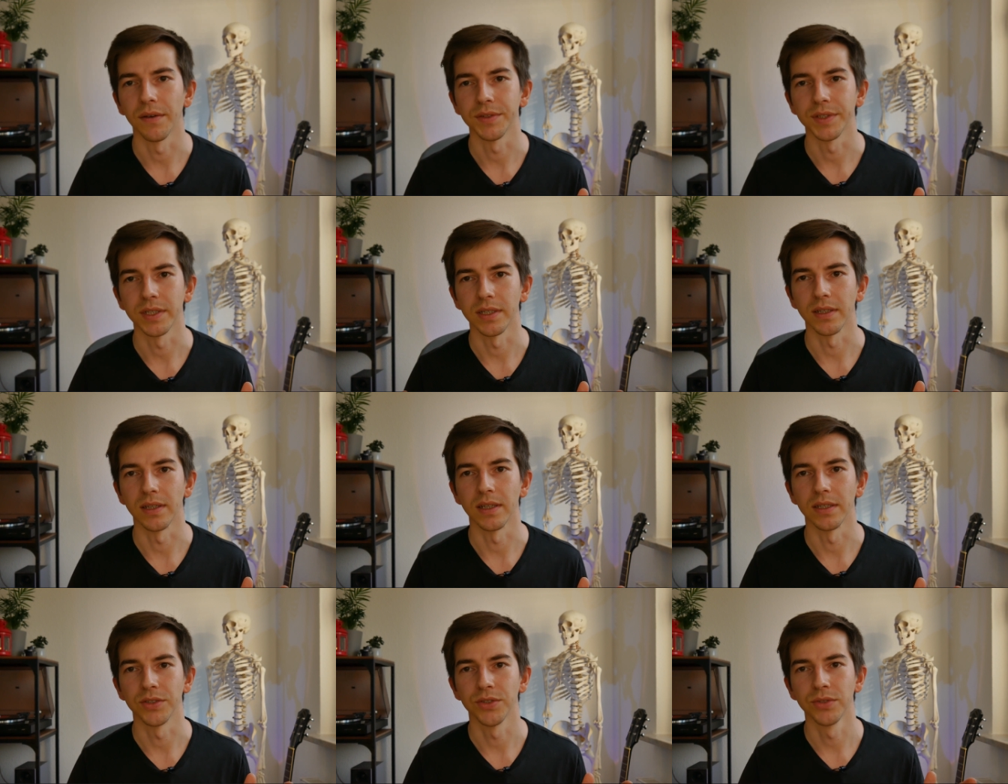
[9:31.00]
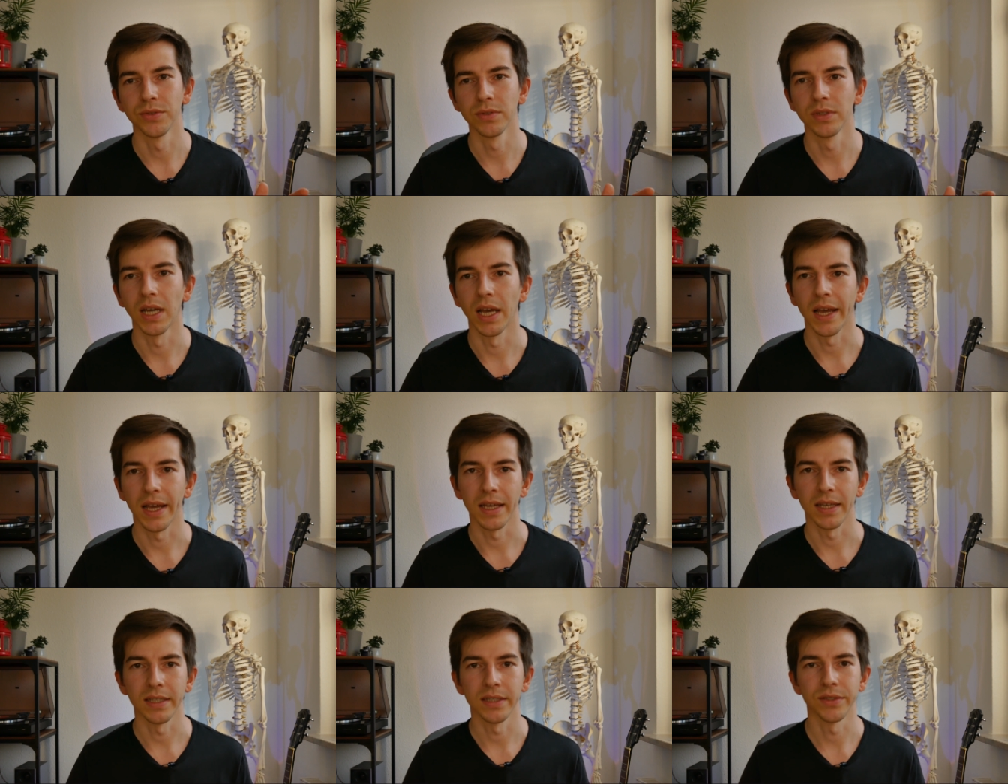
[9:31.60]
after the two
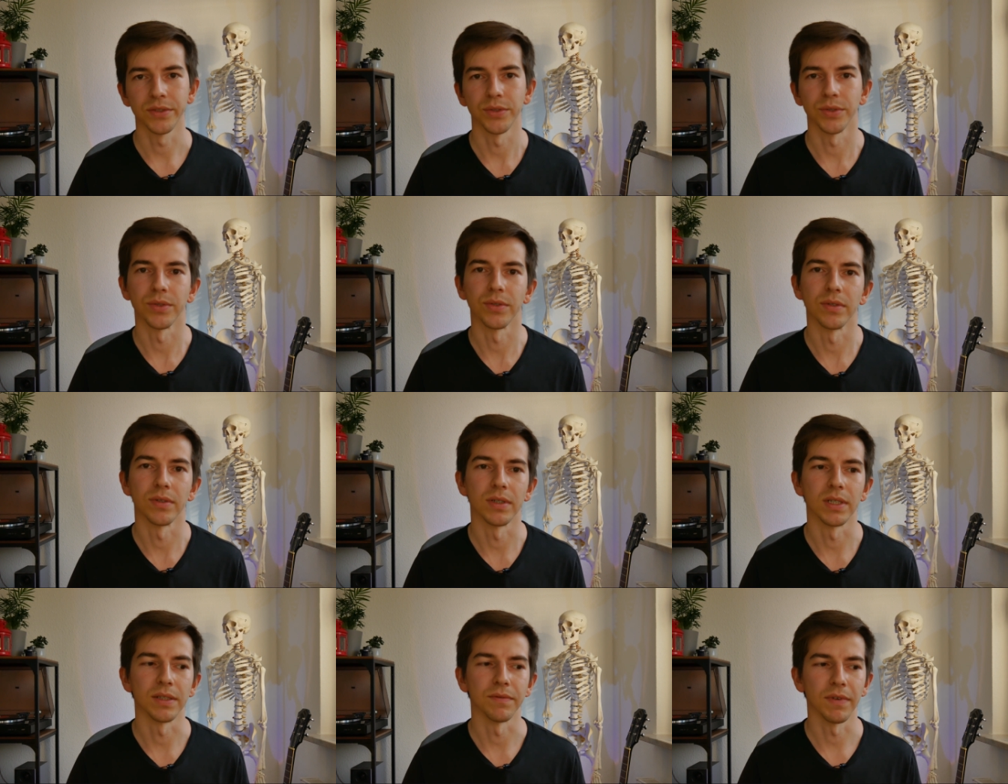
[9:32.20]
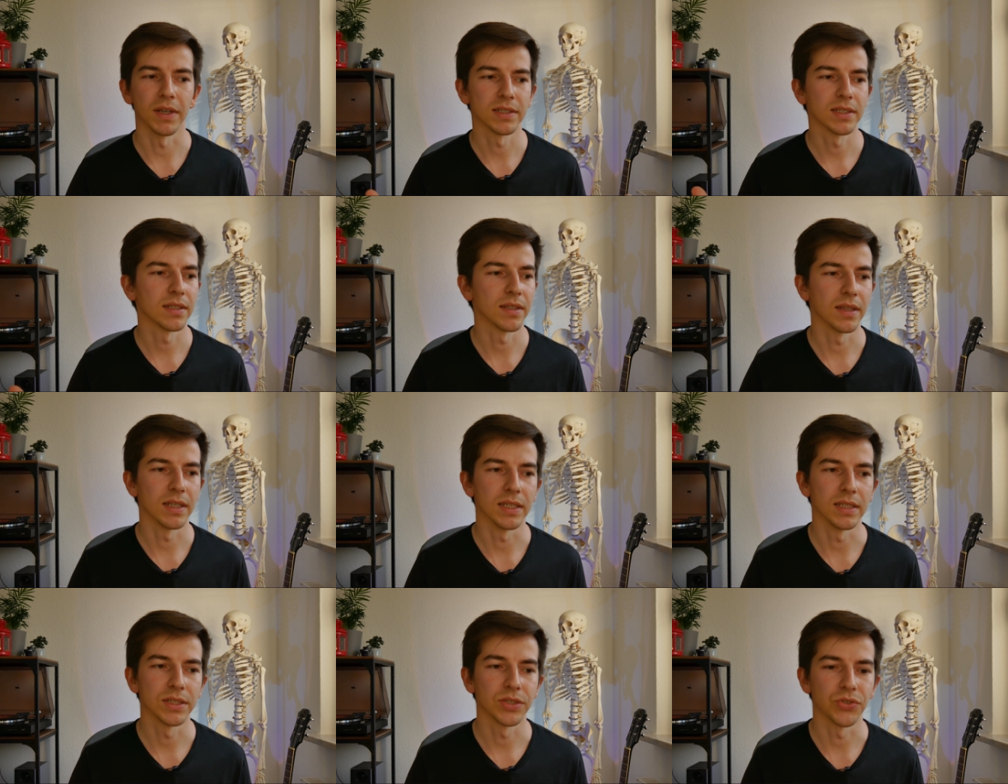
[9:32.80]
guys who invented
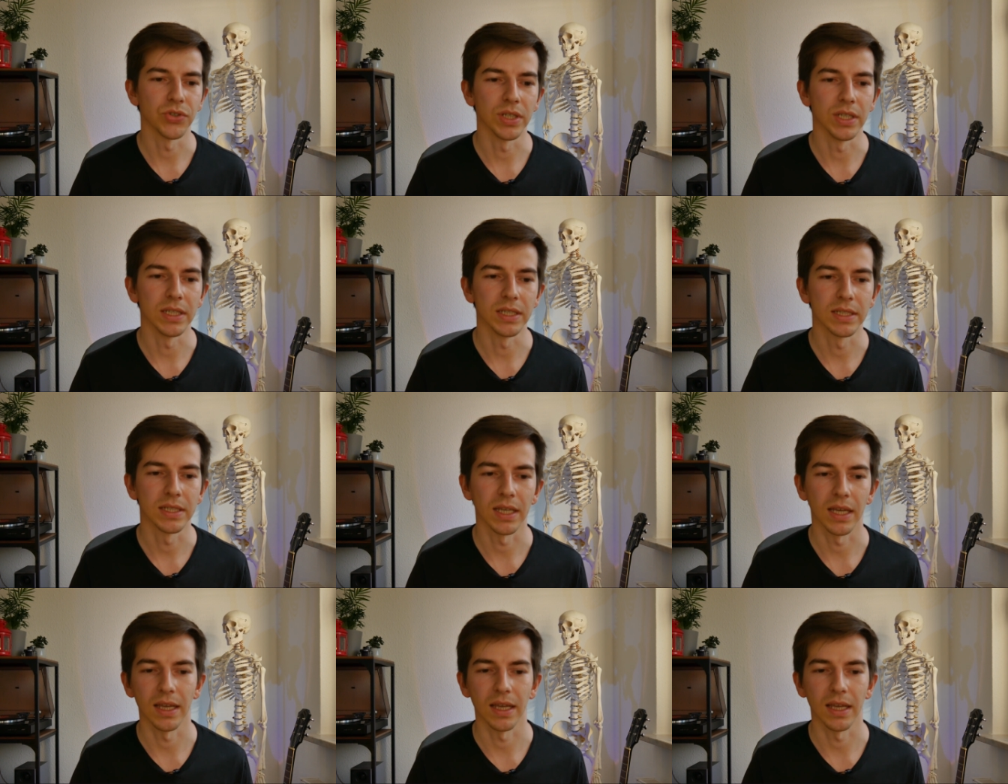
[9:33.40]
these trees,